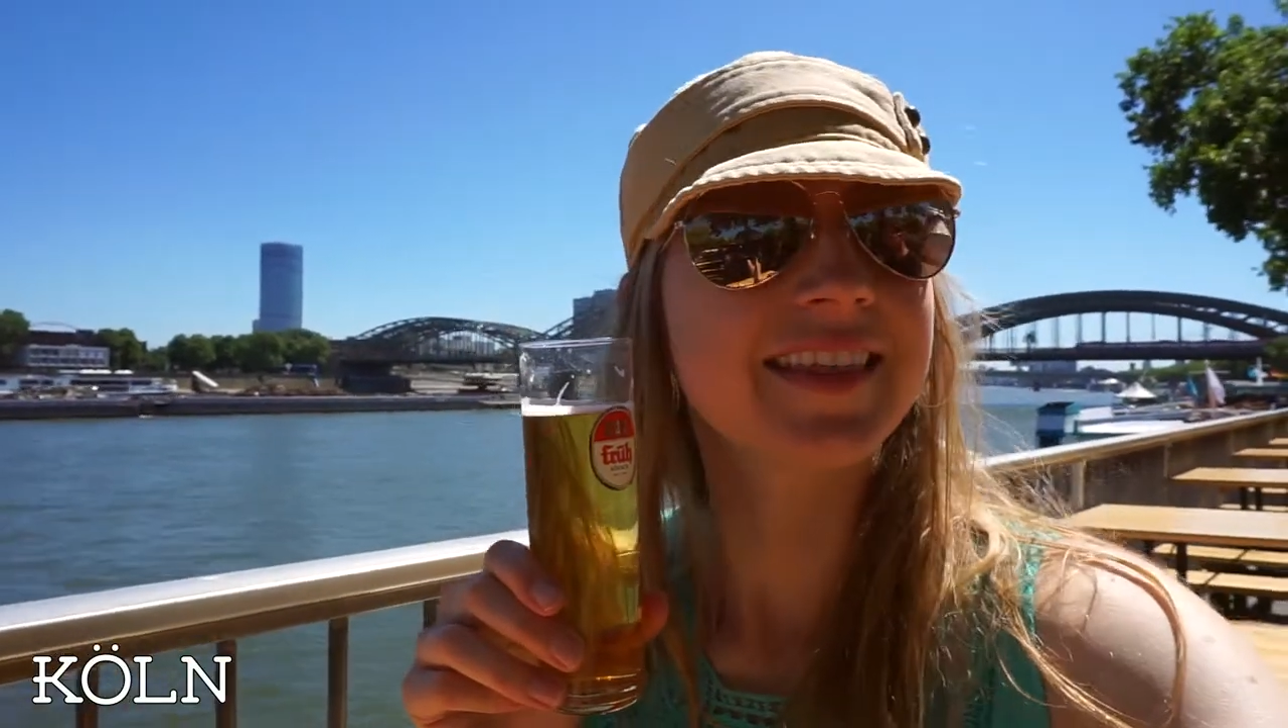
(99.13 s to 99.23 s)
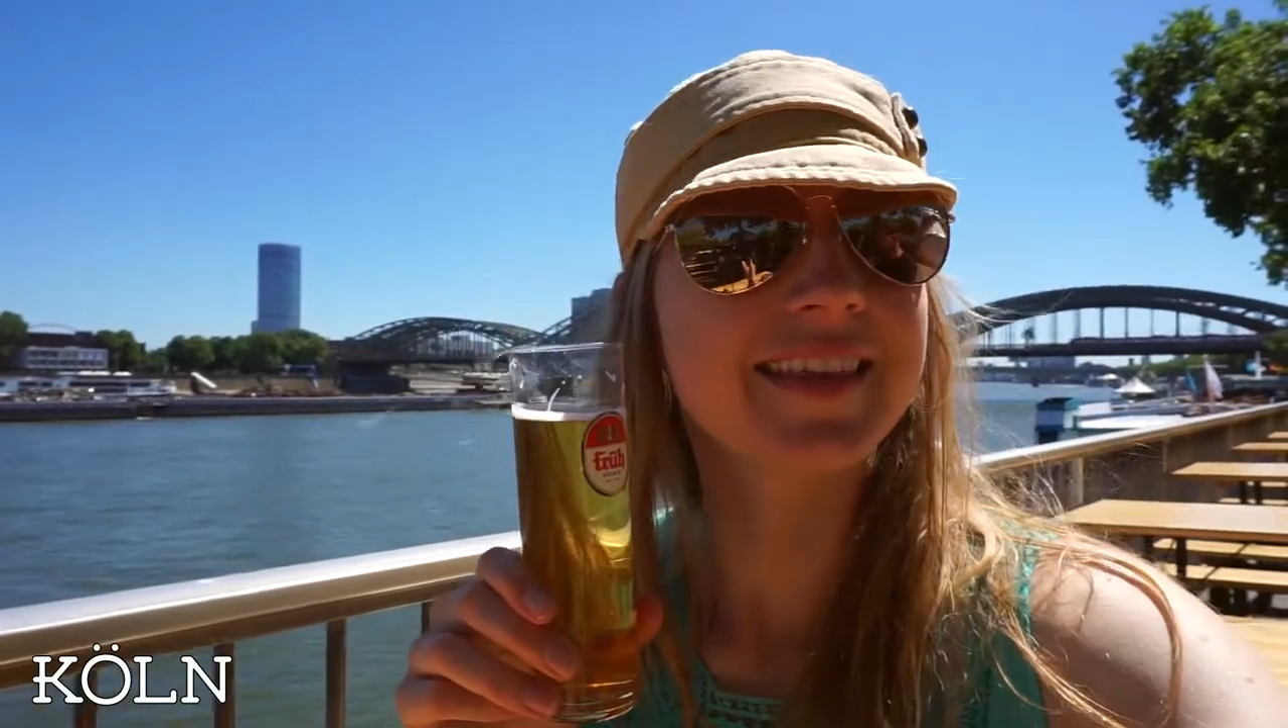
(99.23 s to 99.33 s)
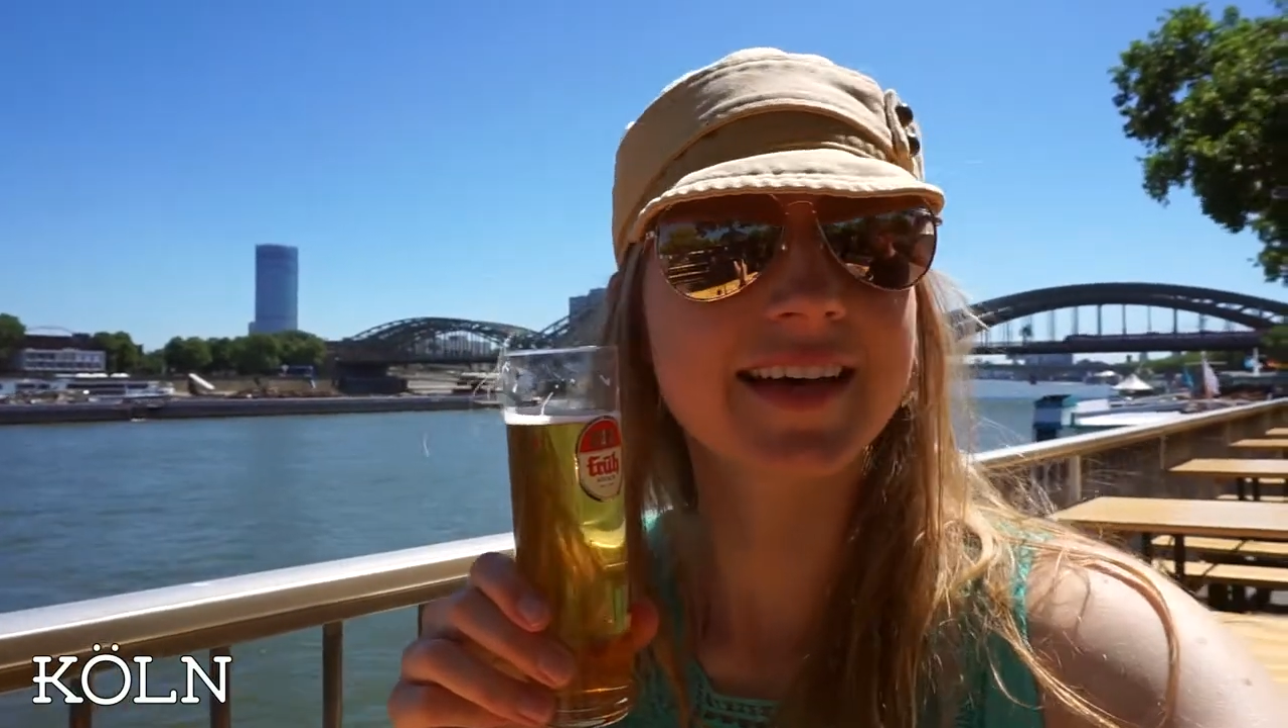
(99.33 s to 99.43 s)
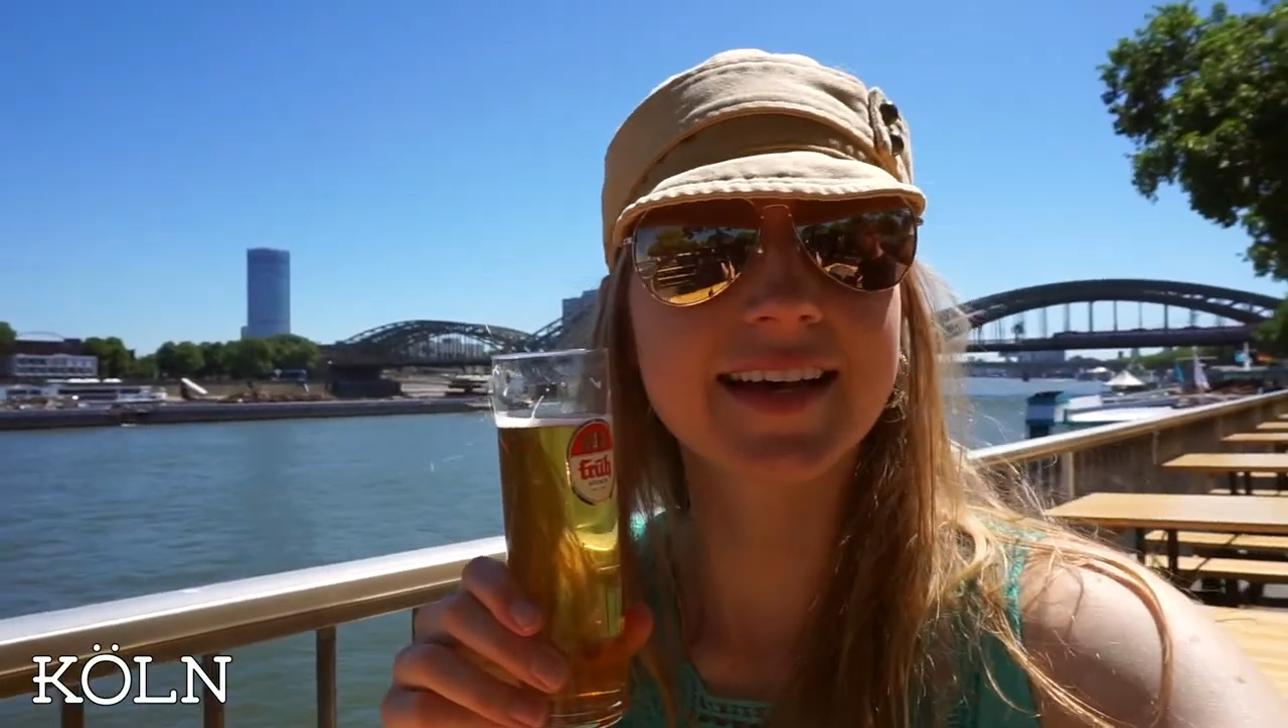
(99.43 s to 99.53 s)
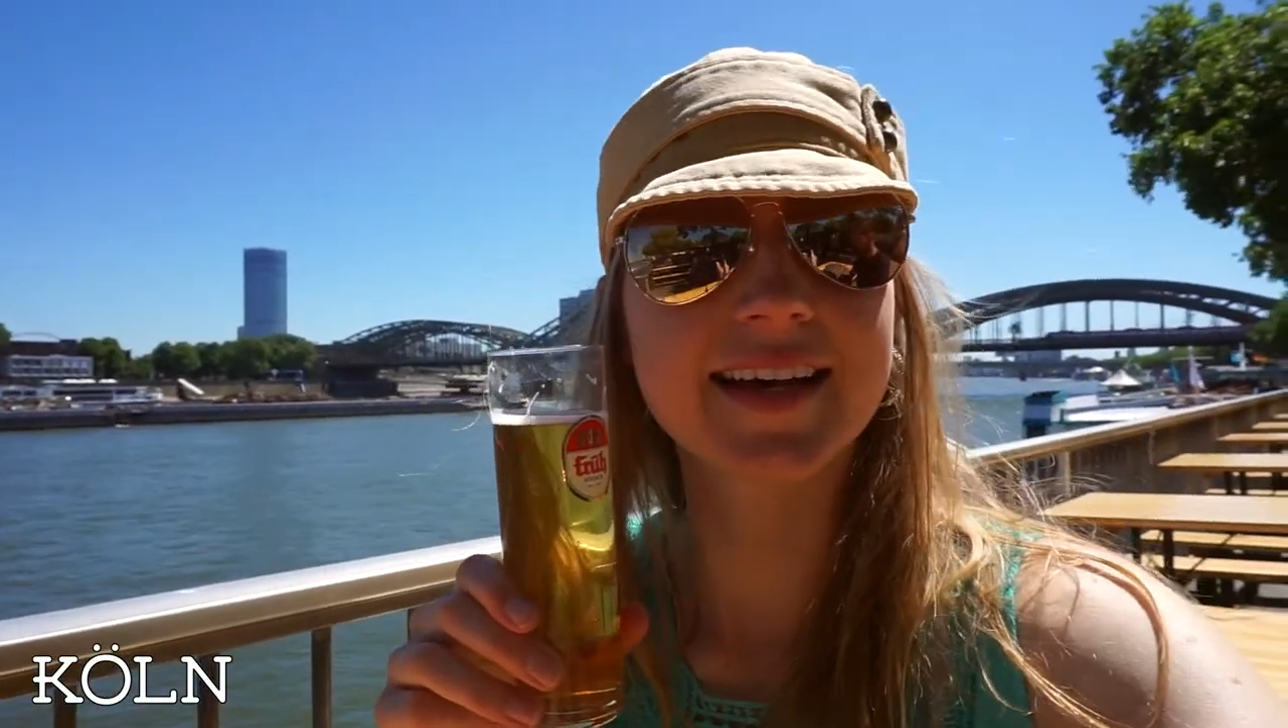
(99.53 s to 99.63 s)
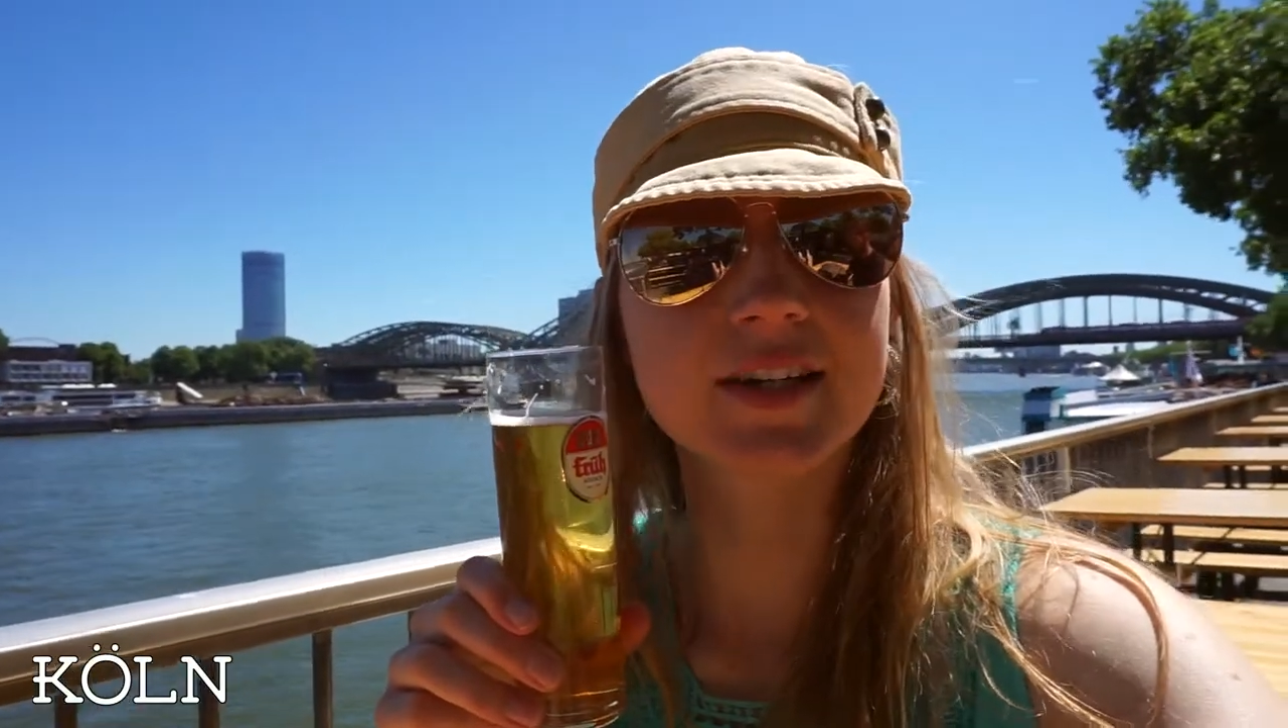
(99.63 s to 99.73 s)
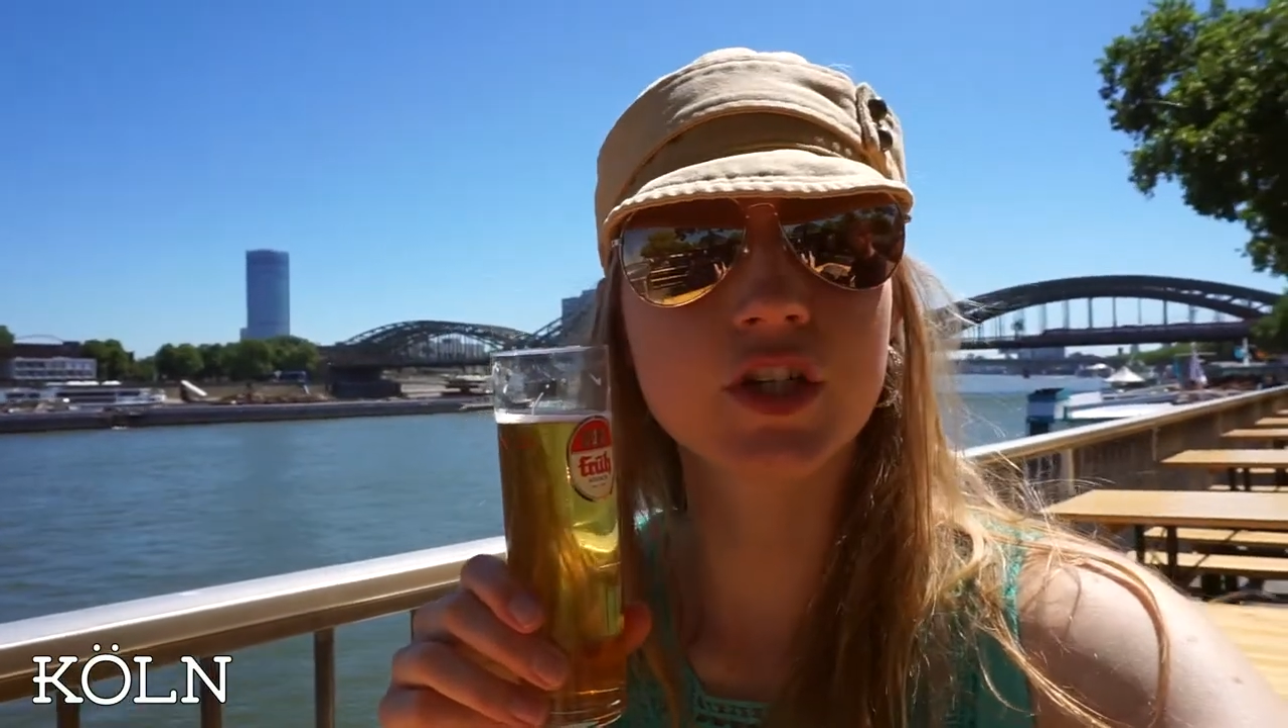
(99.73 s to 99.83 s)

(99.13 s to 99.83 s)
the